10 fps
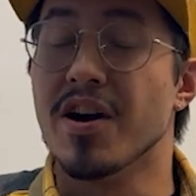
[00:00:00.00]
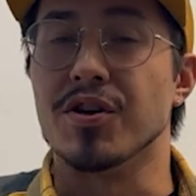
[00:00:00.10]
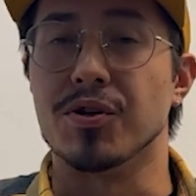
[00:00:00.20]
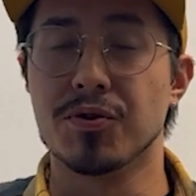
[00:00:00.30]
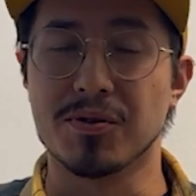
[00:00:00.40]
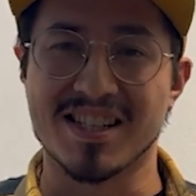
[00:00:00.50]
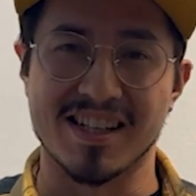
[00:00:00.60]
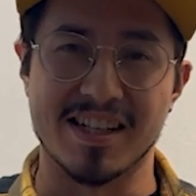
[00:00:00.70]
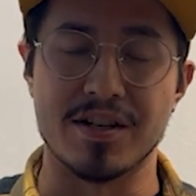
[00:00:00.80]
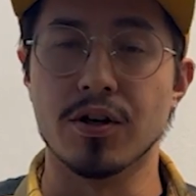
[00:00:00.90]
you should
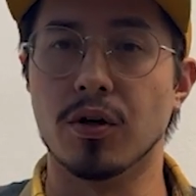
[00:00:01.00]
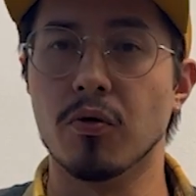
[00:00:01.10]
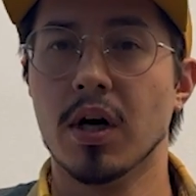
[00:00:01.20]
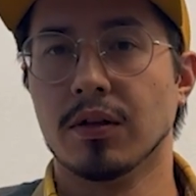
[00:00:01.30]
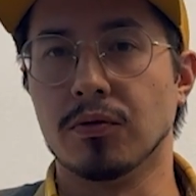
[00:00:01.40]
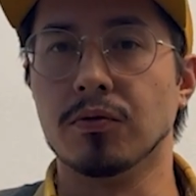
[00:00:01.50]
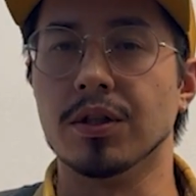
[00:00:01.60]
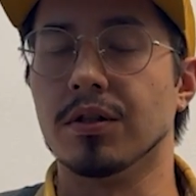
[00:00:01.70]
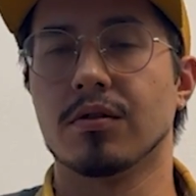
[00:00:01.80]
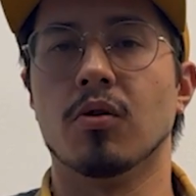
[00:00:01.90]
say no to
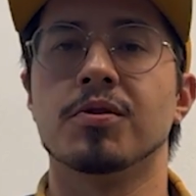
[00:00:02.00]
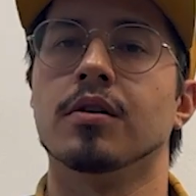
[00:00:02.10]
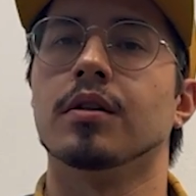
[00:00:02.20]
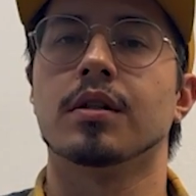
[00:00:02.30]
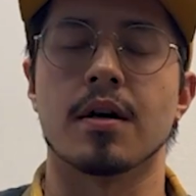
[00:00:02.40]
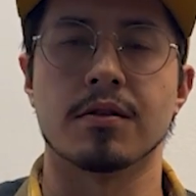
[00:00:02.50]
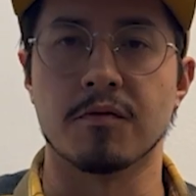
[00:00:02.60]
these obsolete kinds of